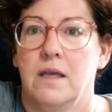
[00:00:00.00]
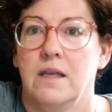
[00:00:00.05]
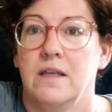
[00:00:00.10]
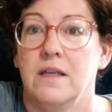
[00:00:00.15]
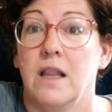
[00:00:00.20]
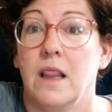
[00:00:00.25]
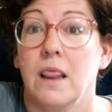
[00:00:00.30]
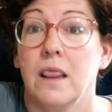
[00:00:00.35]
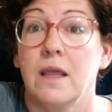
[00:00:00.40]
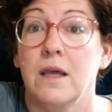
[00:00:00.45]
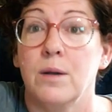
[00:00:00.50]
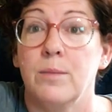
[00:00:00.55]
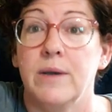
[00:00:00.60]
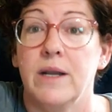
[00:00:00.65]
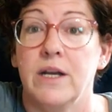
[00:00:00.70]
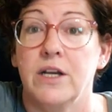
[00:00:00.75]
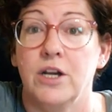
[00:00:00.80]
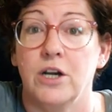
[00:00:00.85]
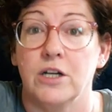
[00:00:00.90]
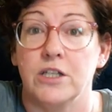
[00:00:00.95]
A little bit
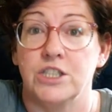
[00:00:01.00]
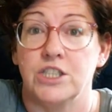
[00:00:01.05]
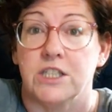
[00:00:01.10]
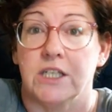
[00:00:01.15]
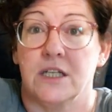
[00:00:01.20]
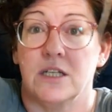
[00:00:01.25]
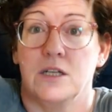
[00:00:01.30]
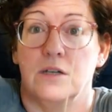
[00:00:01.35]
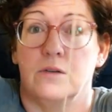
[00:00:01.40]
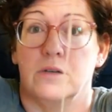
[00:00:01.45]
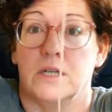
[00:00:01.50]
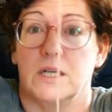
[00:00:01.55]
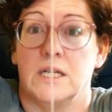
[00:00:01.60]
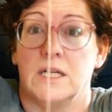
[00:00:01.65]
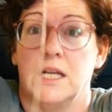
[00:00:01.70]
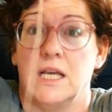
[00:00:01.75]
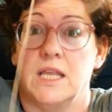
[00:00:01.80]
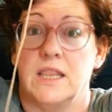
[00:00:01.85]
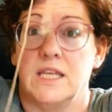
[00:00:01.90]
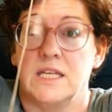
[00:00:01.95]
of yarn chicken going on.
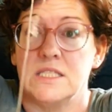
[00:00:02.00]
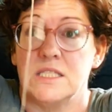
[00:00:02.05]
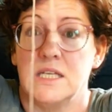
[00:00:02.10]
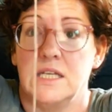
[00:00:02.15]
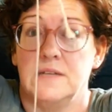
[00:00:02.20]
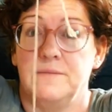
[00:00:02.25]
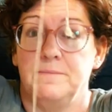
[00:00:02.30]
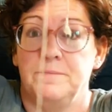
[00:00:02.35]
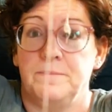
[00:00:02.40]
That's it.